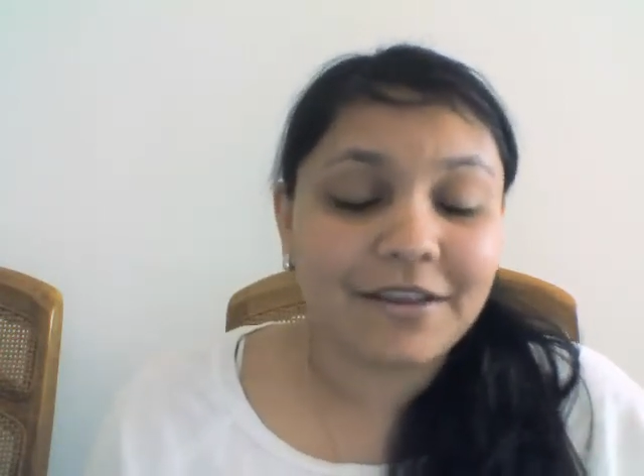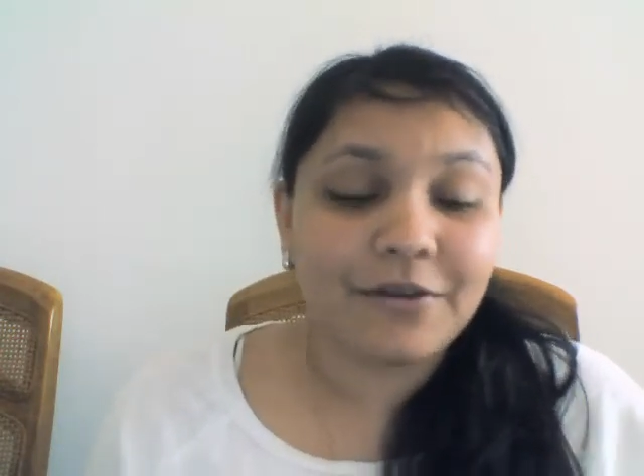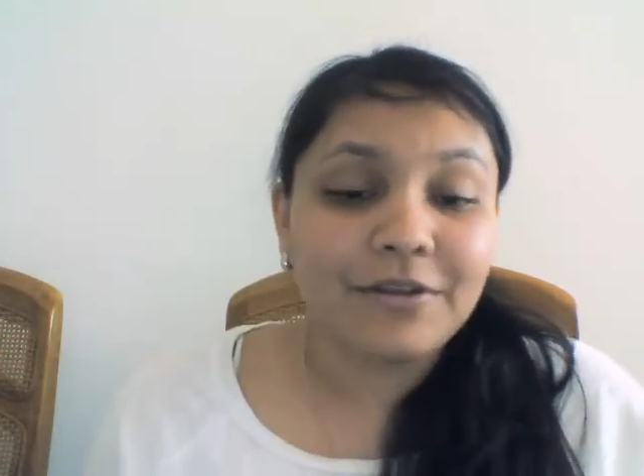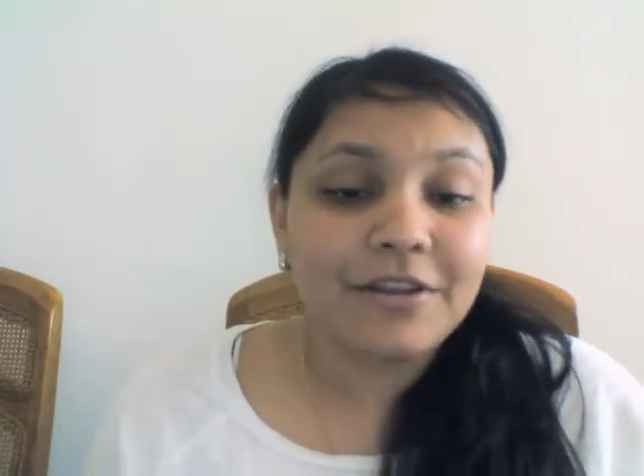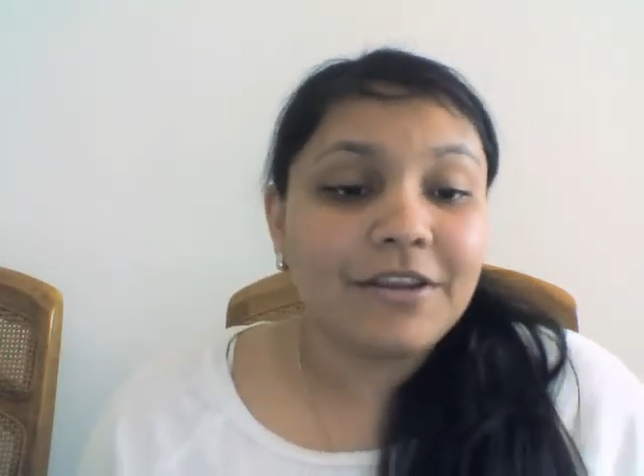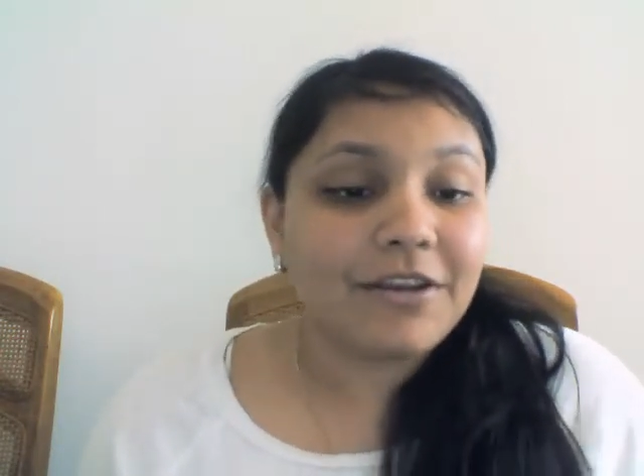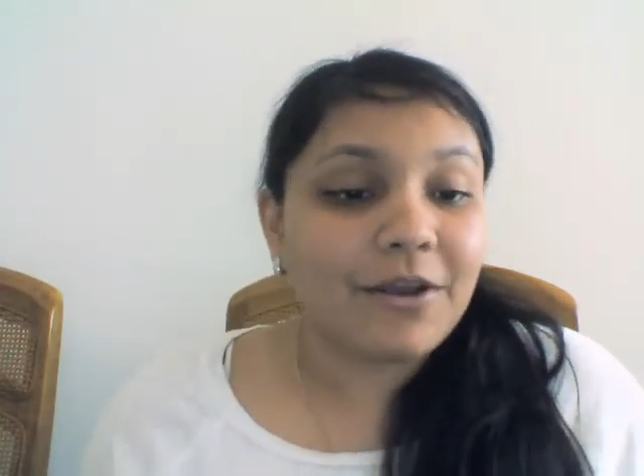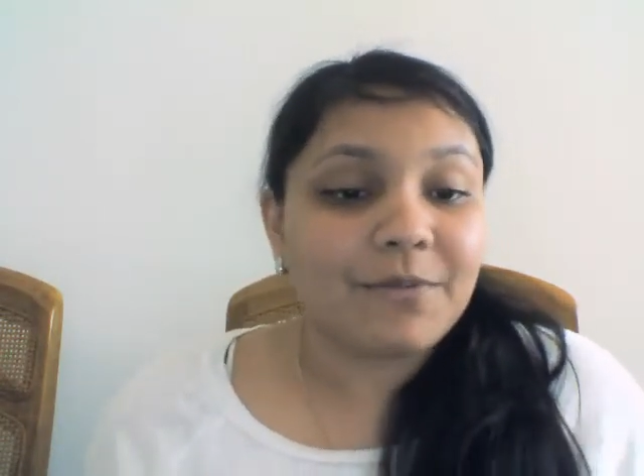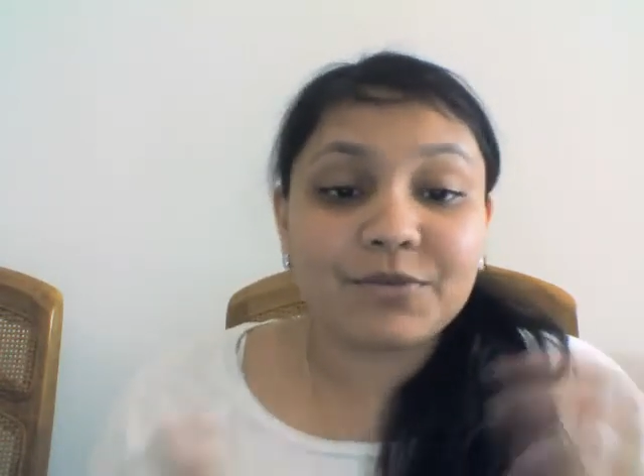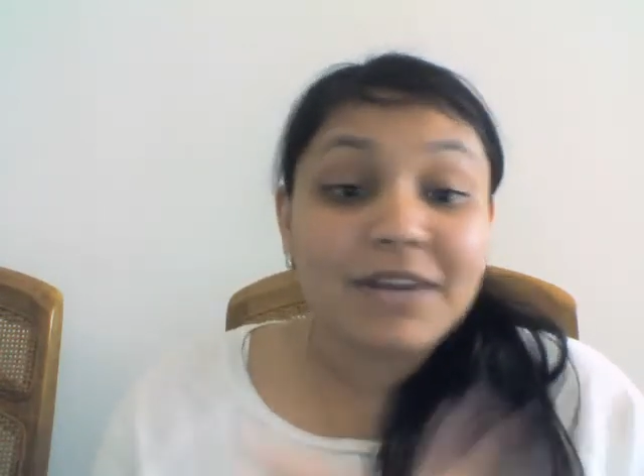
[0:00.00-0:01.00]
So,
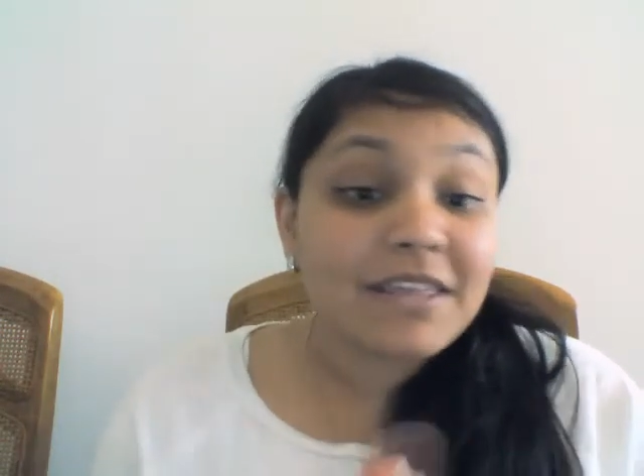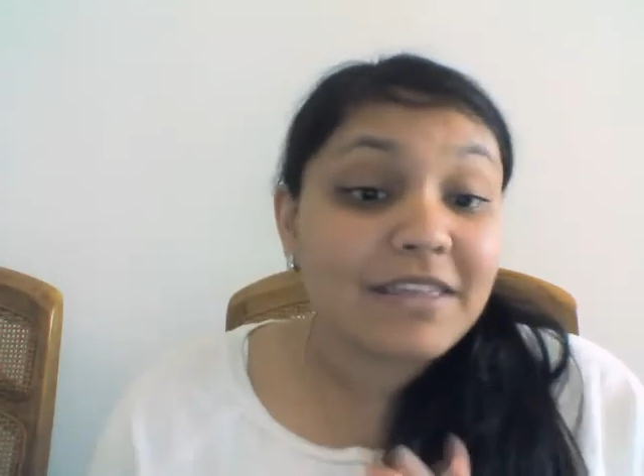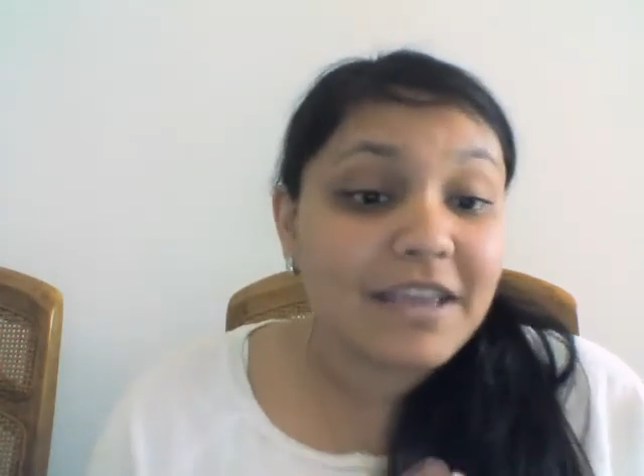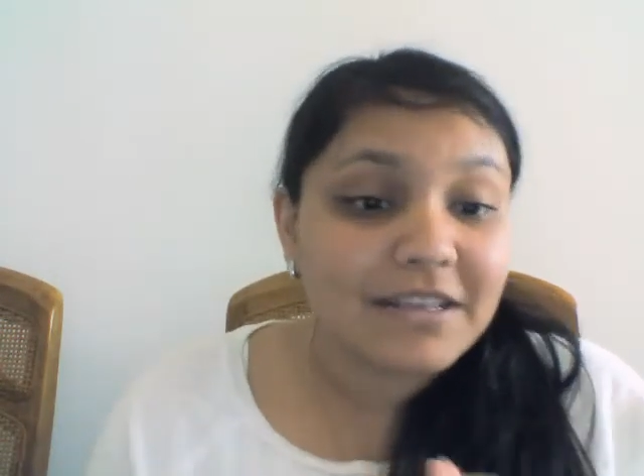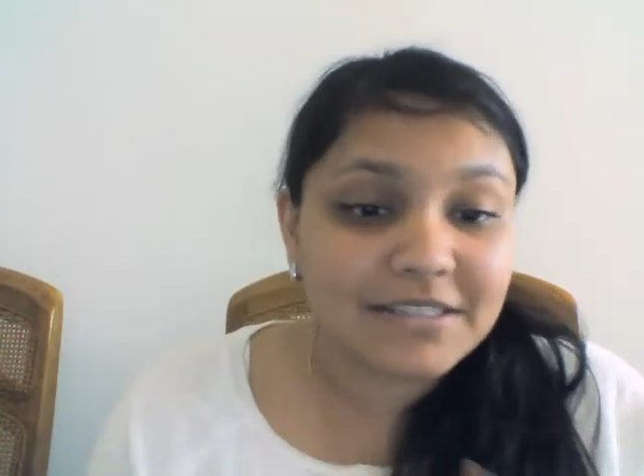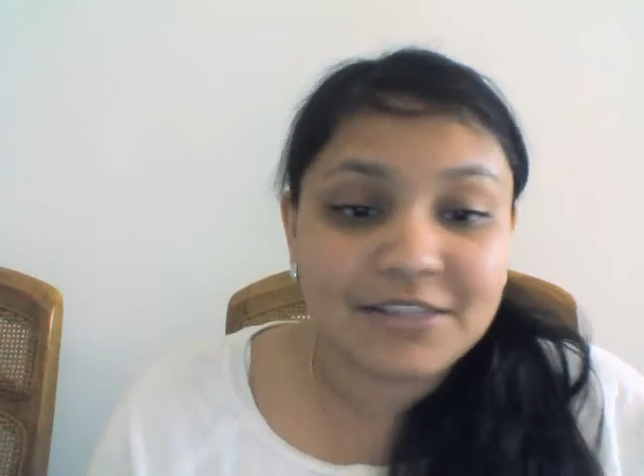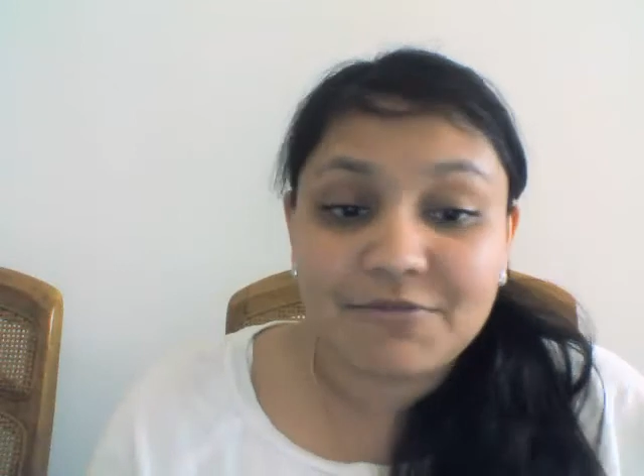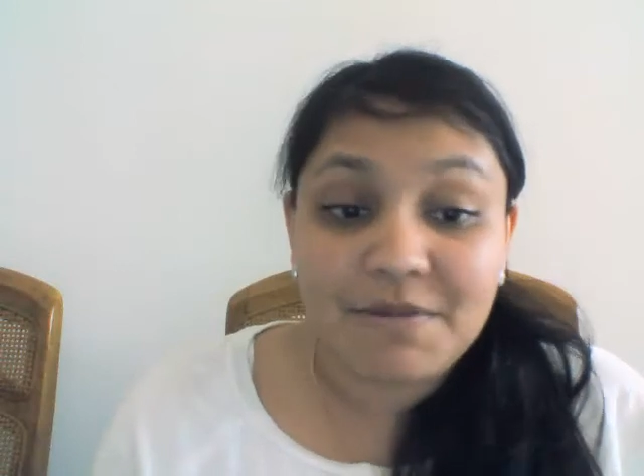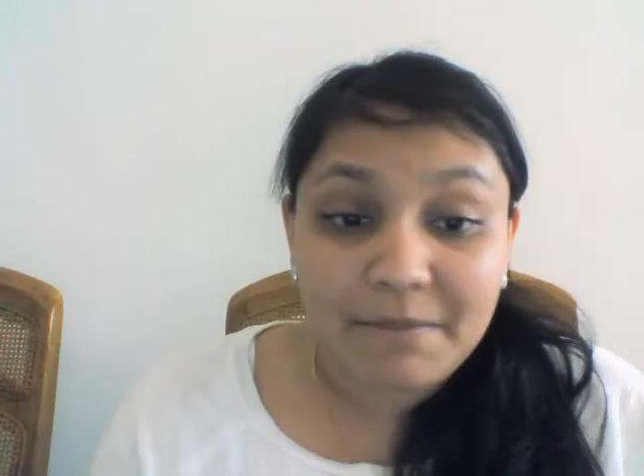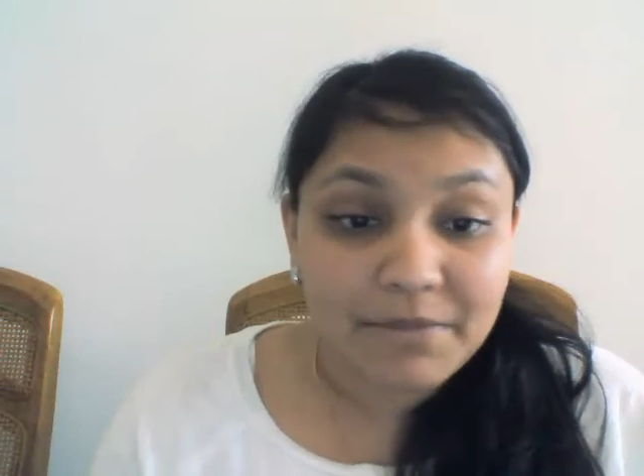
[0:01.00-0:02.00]
three things to
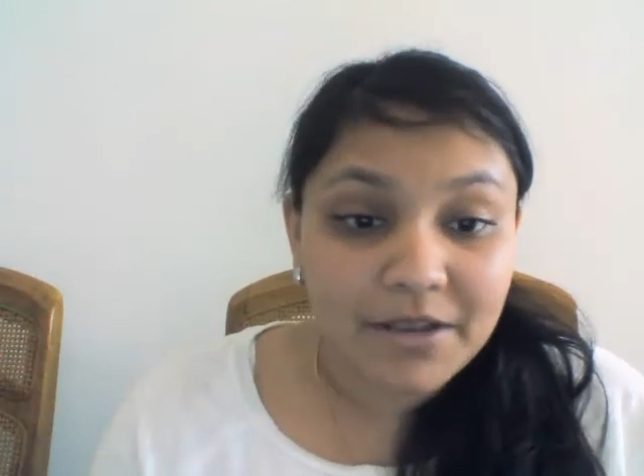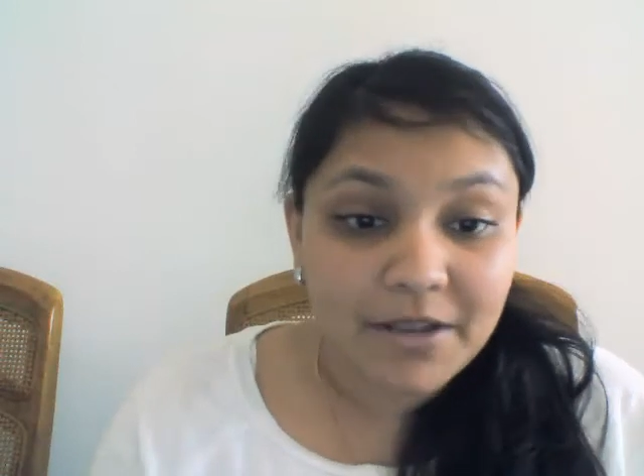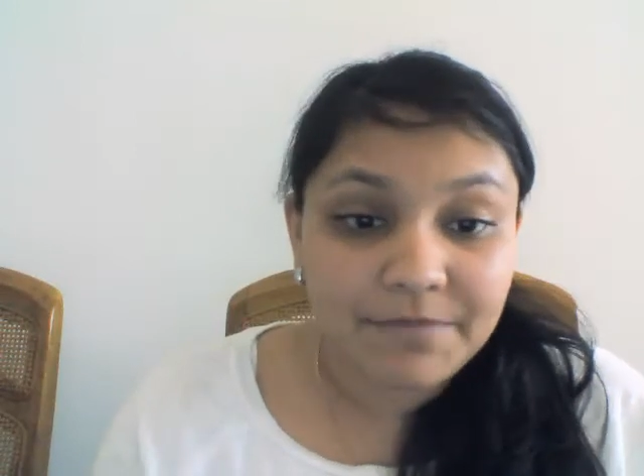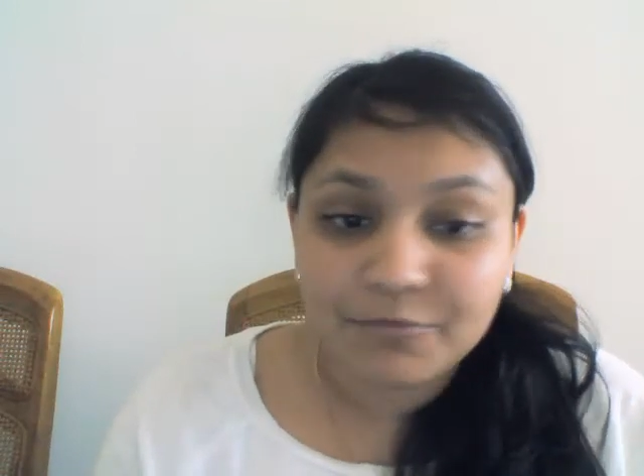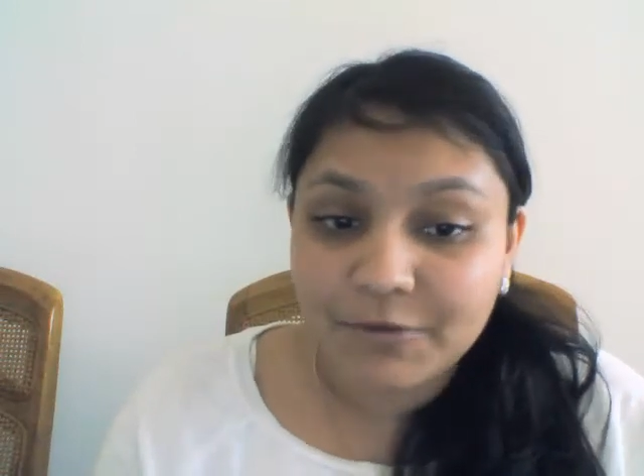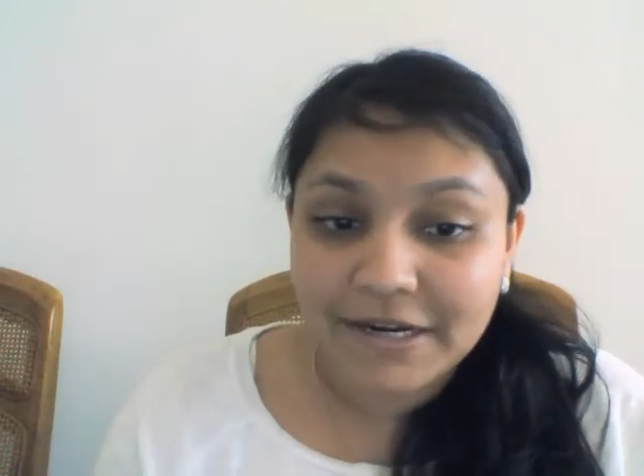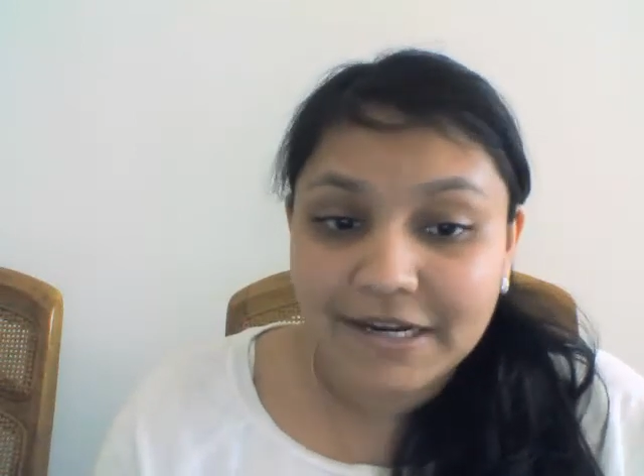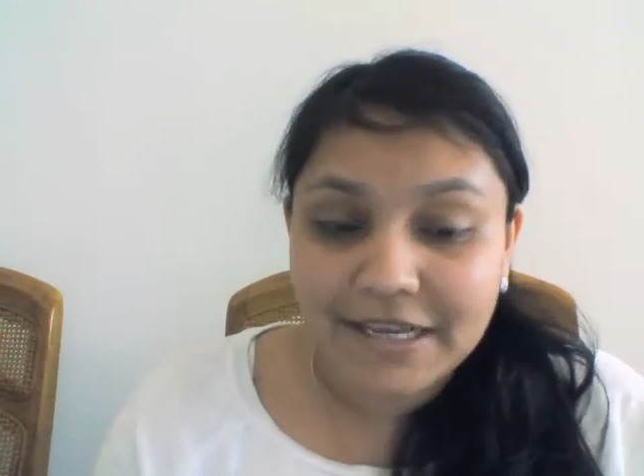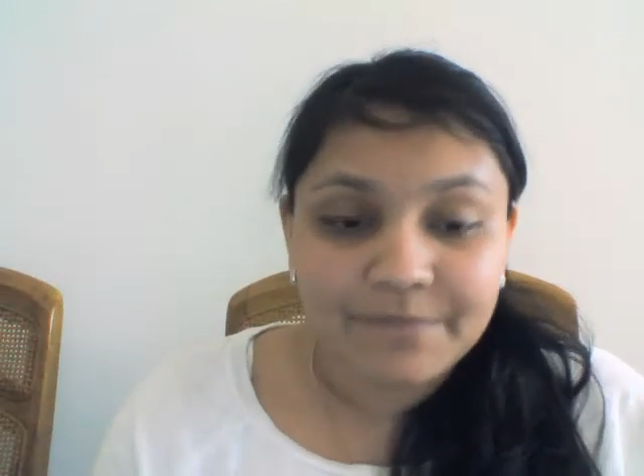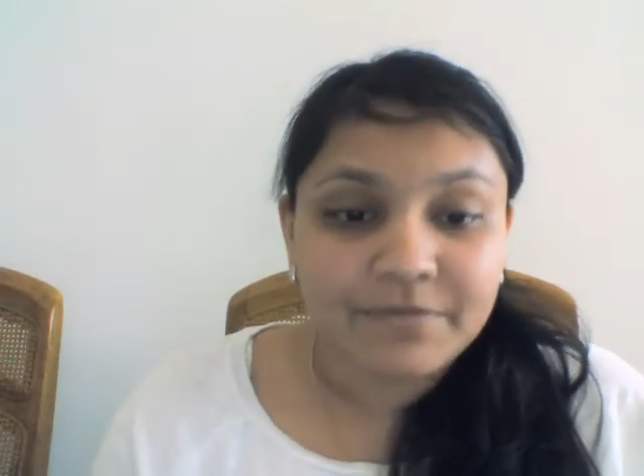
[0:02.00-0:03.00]
remember,
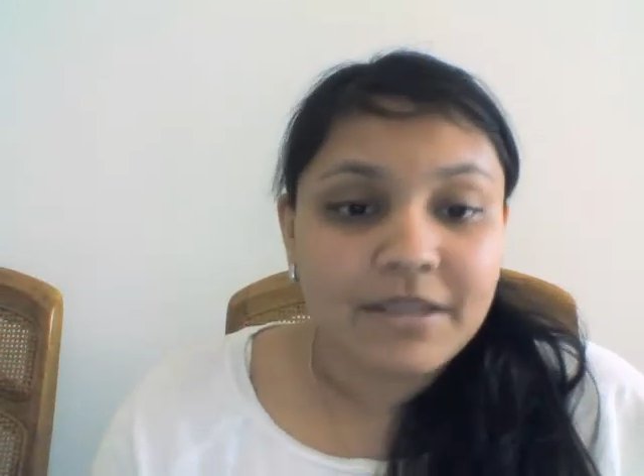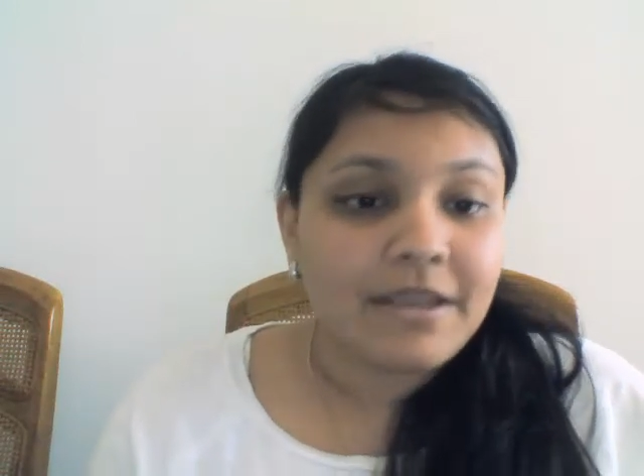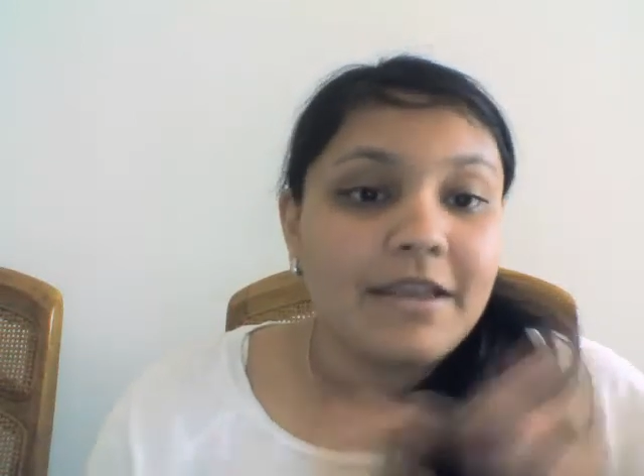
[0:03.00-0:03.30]
really.